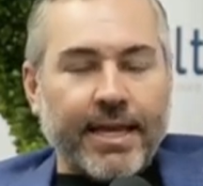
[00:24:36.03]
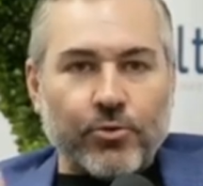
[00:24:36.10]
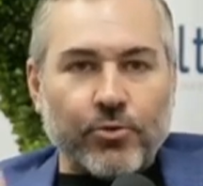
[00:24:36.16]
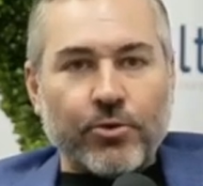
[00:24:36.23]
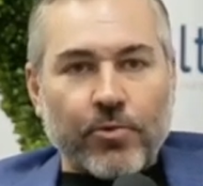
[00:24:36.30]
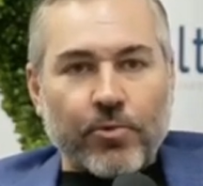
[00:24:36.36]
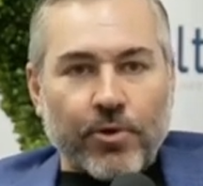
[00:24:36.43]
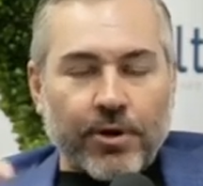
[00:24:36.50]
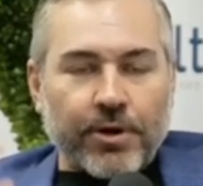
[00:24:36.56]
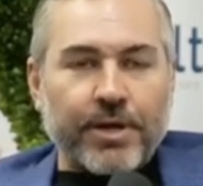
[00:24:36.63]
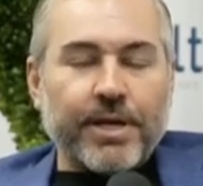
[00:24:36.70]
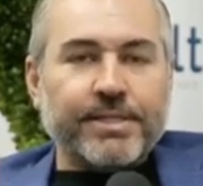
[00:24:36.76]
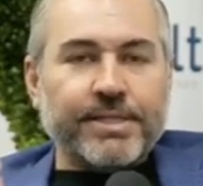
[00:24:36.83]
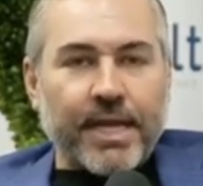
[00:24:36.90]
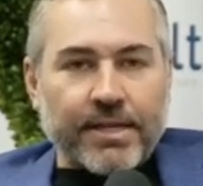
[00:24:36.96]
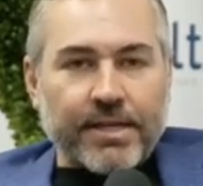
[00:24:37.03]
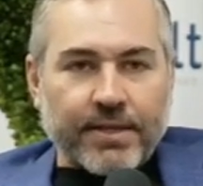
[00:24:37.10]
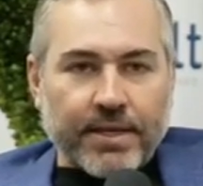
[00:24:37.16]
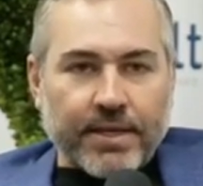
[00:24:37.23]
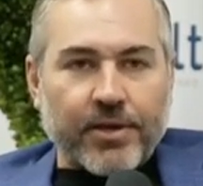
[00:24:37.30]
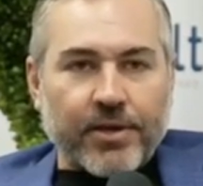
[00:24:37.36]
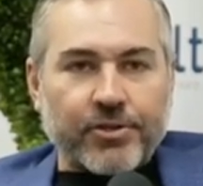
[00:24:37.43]
Do the work,
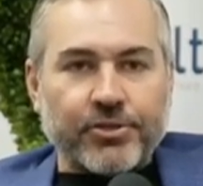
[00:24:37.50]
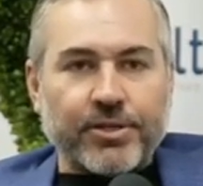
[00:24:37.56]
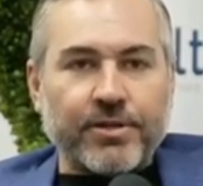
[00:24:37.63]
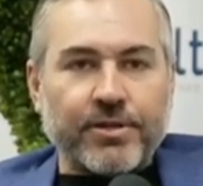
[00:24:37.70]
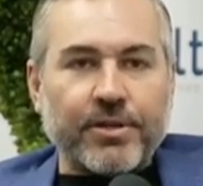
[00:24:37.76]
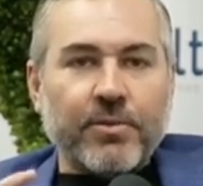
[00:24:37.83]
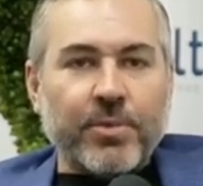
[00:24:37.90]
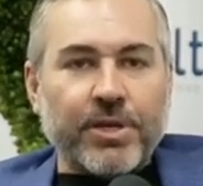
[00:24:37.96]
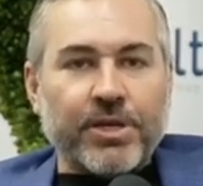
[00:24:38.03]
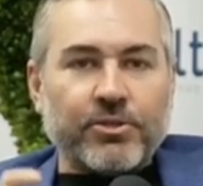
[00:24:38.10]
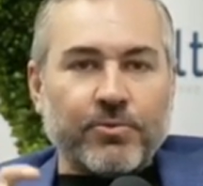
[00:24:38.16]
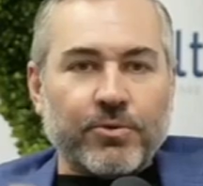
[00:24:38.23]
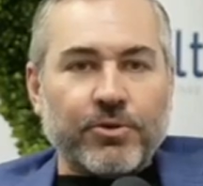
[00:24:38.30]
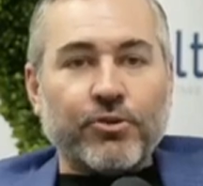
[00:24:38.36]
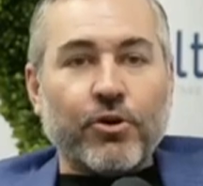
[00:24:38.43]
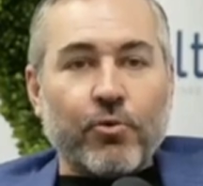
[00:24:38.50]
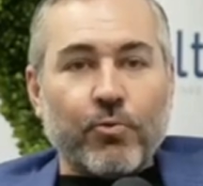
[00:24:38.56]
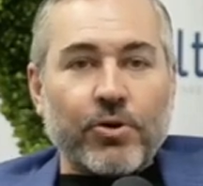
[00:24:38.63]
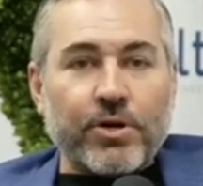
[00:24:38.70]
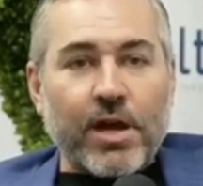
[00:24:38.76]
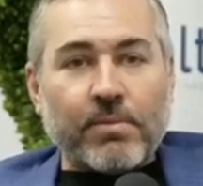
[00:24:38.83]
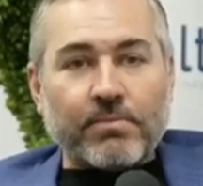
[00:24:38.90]
take the action, because the
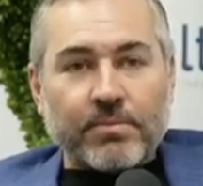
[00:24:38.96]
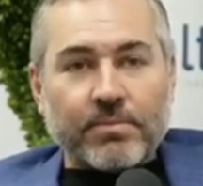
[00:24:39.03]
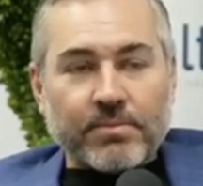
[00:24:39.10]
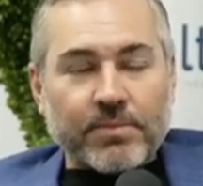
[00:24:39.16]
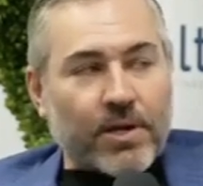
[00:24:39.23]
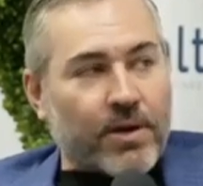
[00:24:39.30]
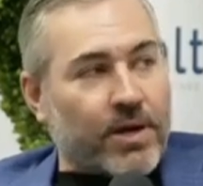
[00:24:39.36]
result will come.